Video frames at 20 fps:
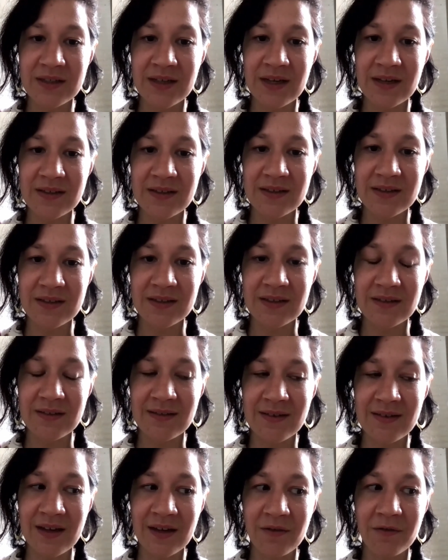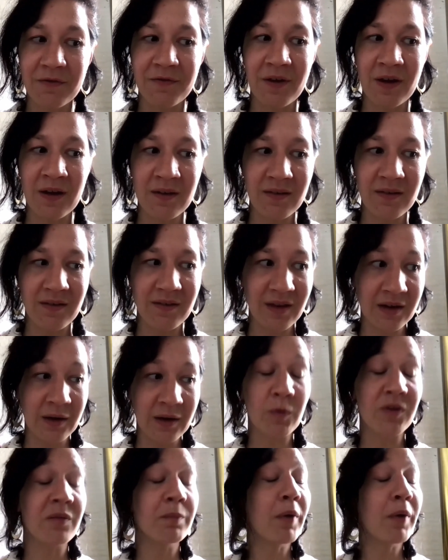that they felt that
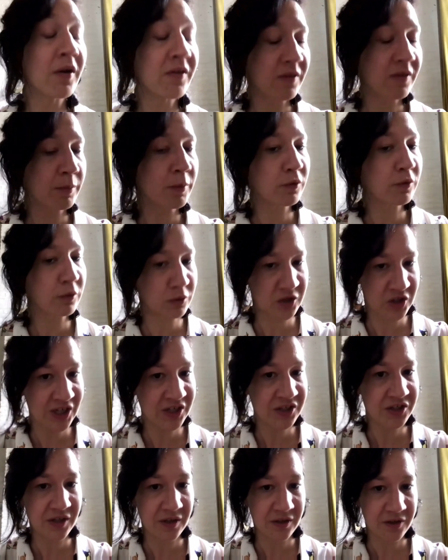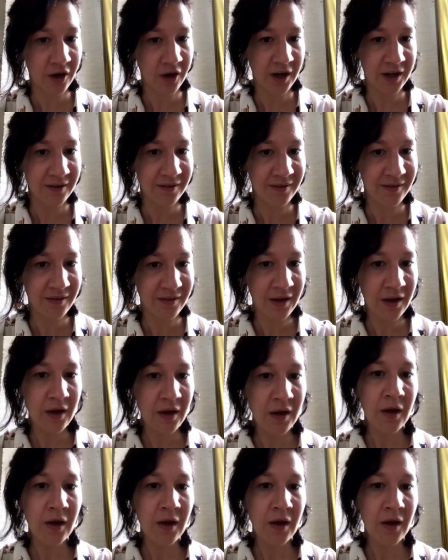it was possible to change their diets.